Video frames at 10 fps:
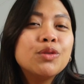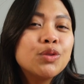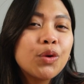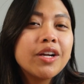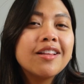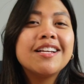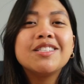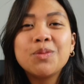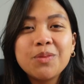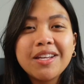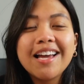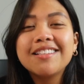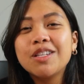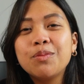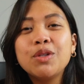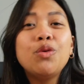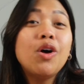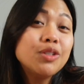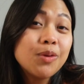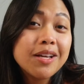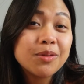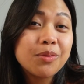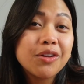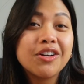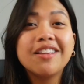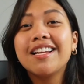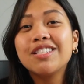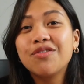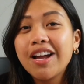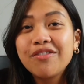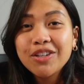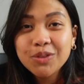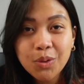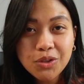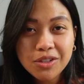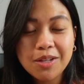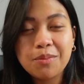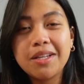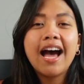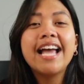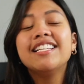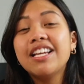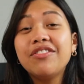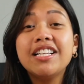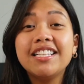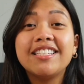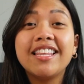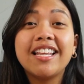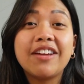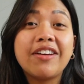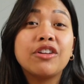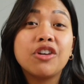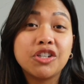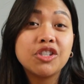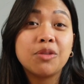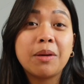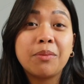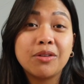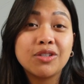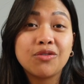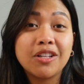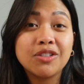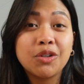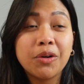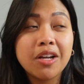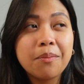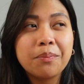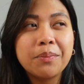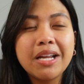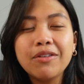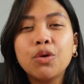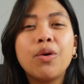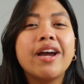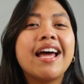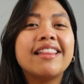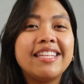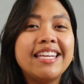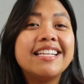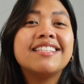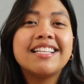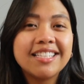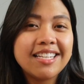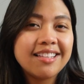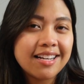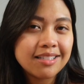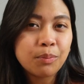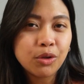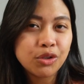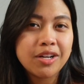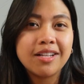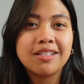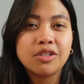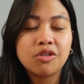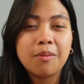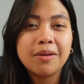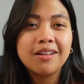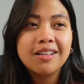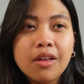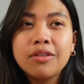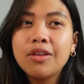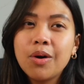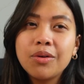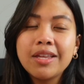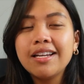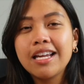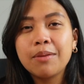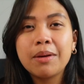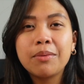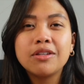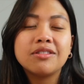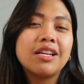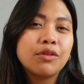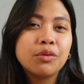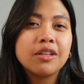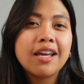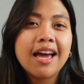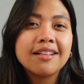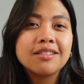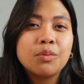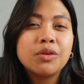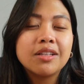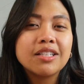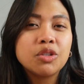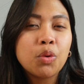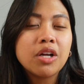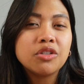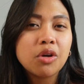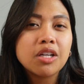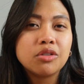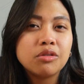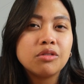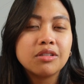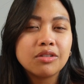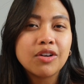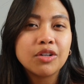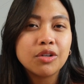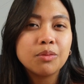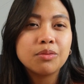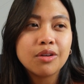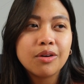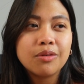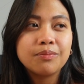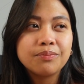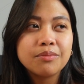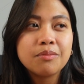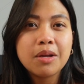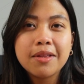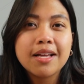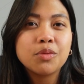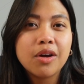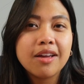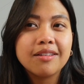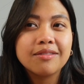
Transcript: storyline to me as someone who also has a brother that is 5 years older than me. I can definitely say that I've had crushes on my brother's friends growing up, but never quite at the intensity that is portrayed in this drama. Though then again, my brother's never really had someone like Duan Jiaxu in his friend group, so maybe that's why.